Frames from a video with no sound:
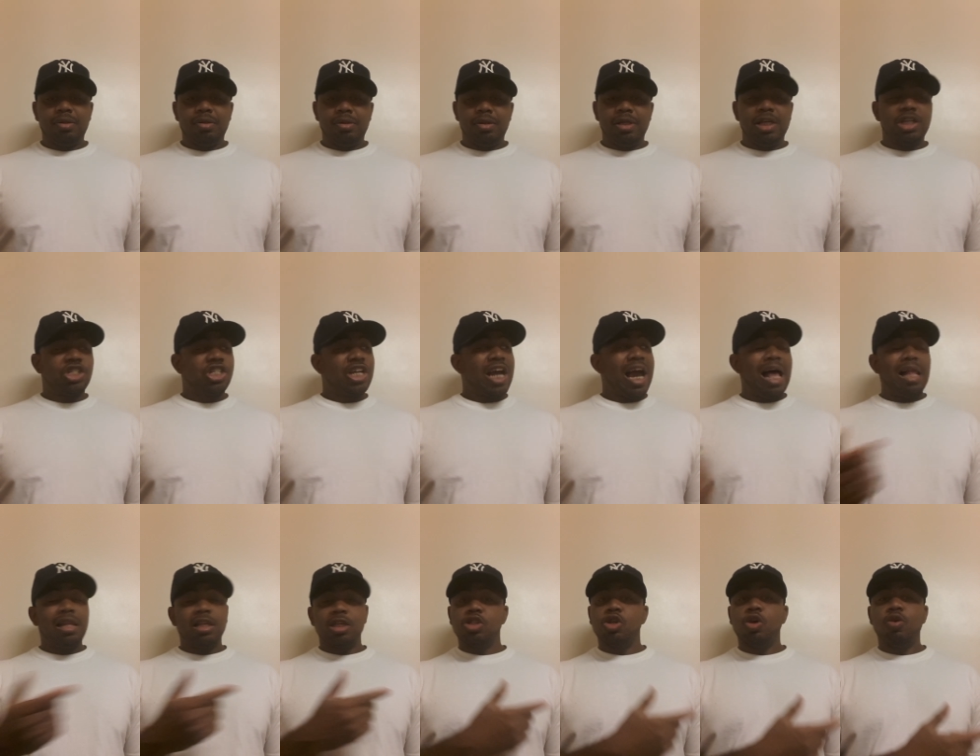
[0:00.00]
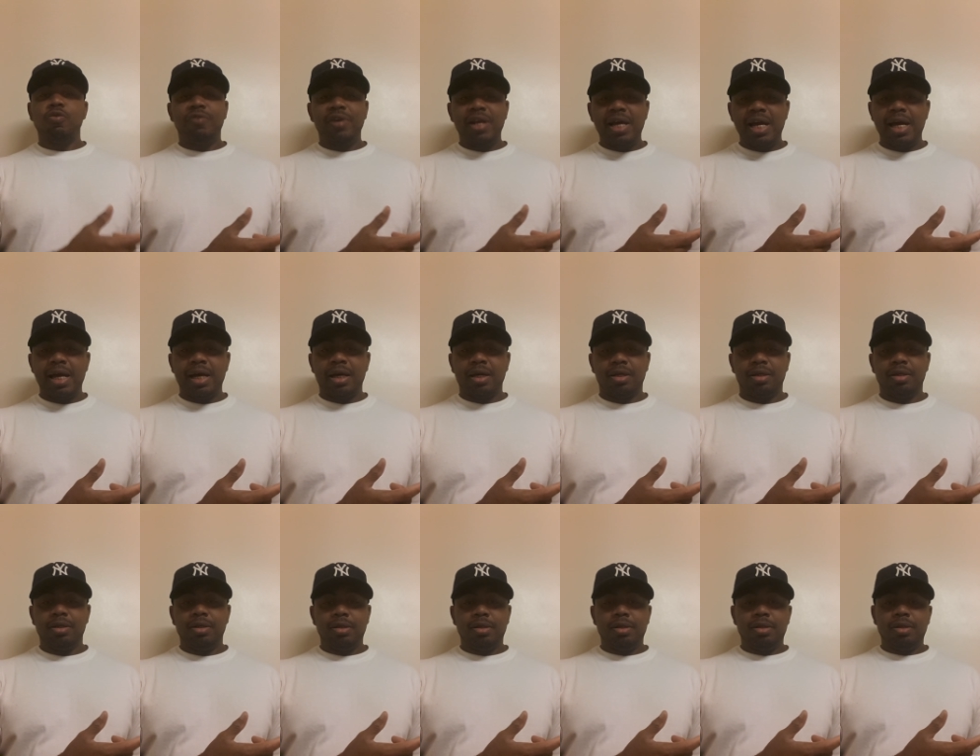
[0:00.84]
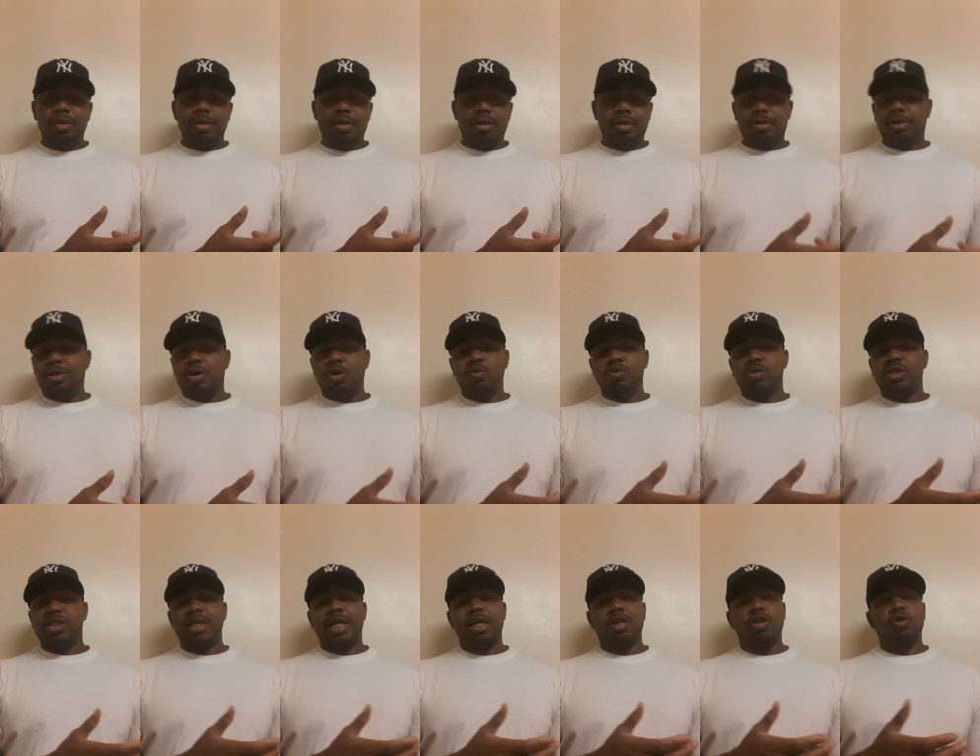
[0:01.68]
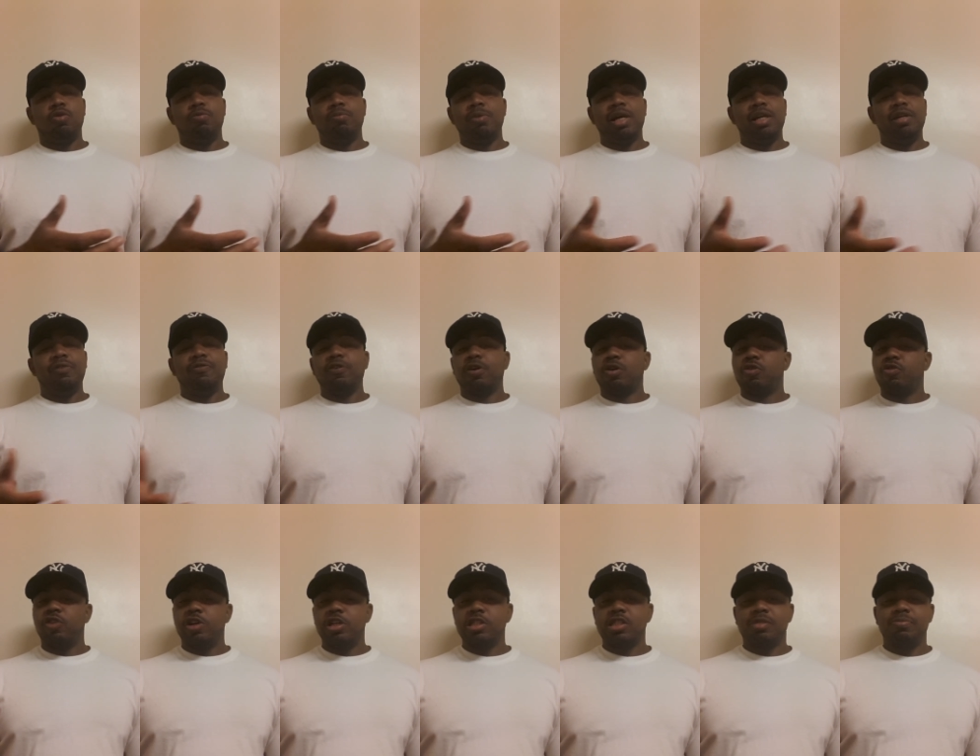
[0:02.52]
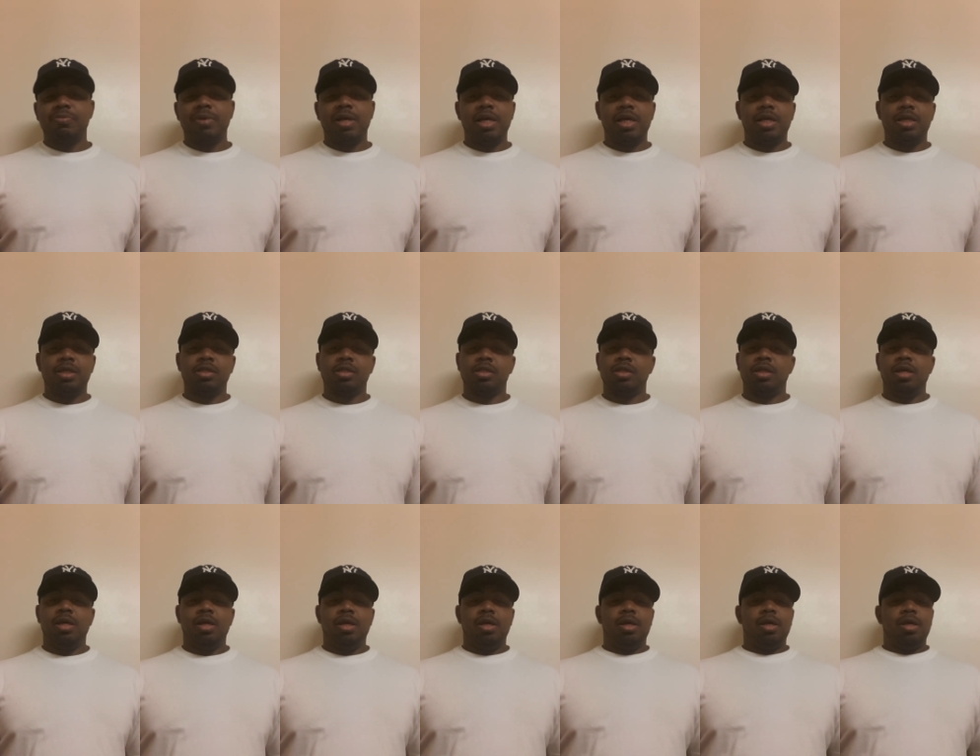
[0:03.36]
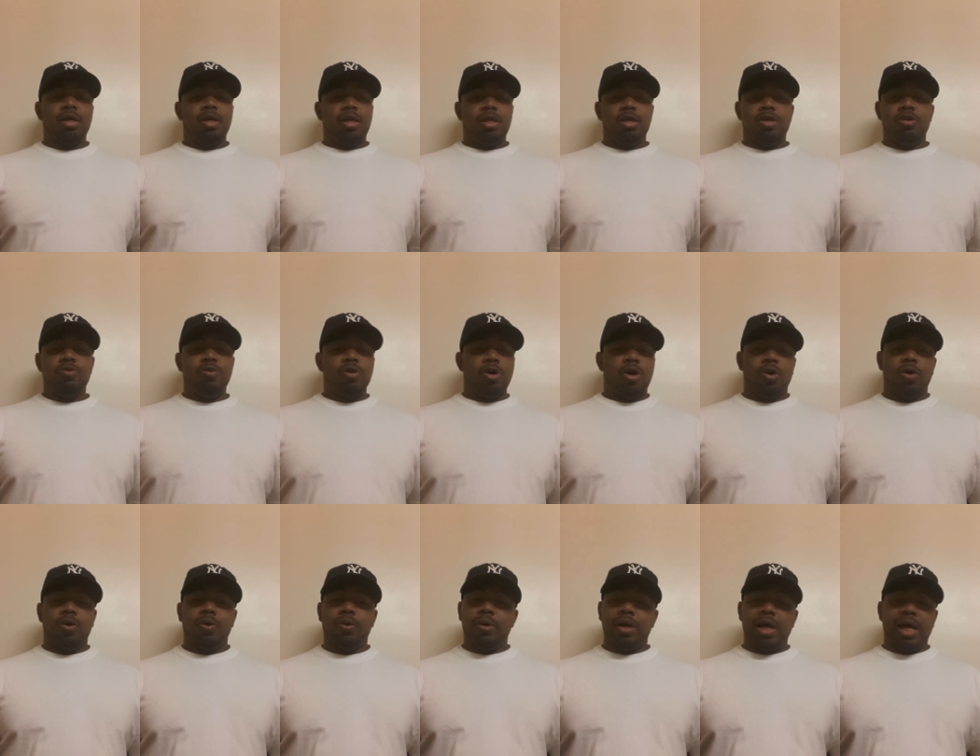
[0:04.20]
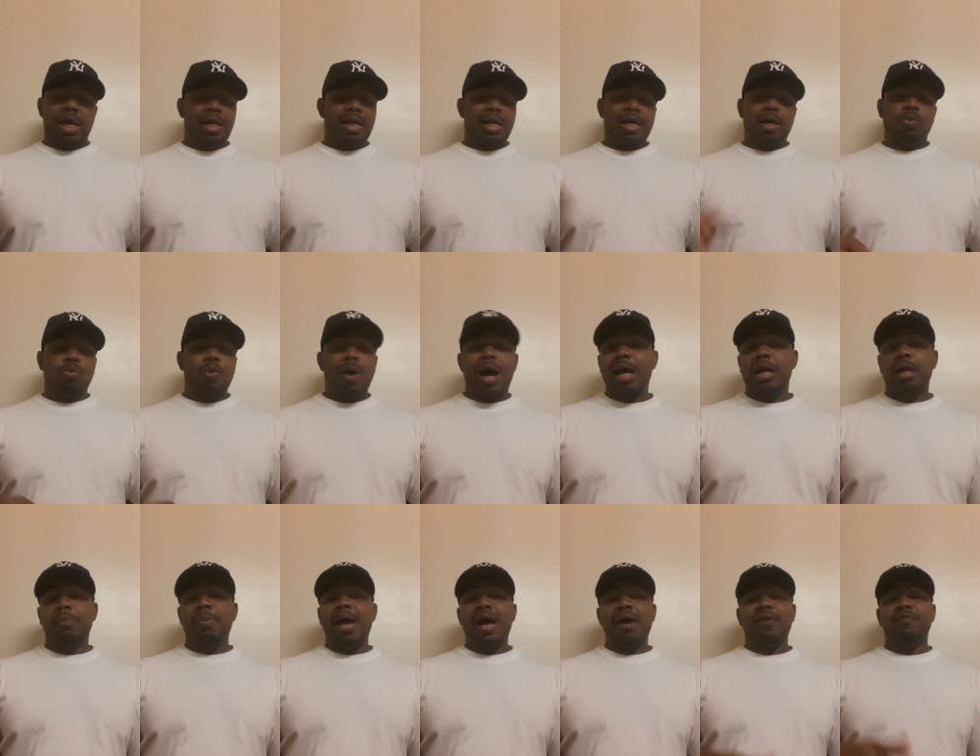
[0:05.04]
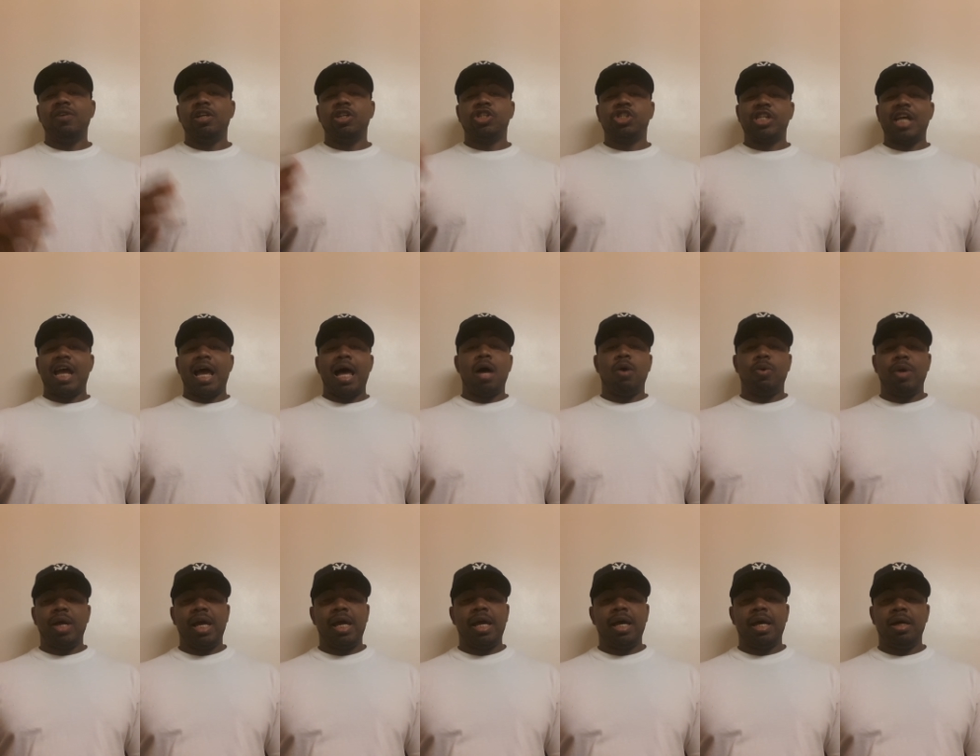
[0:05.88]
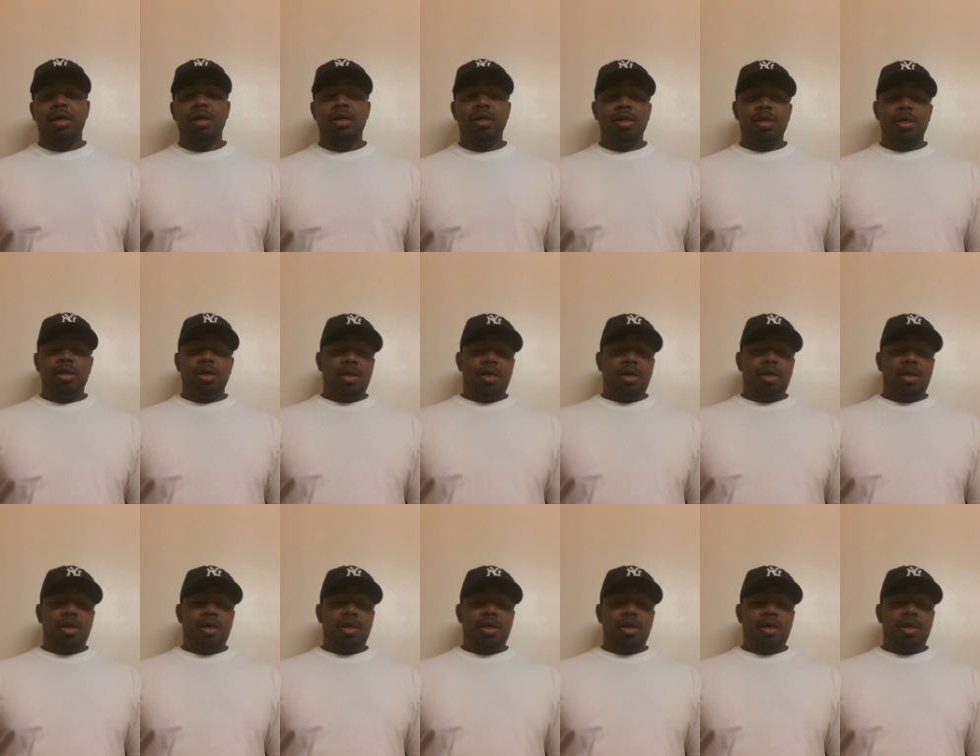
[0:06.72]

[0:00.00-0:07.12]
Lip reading: Your child is over there. Don't send no money for Christmas, you know, and then wind up having a child here.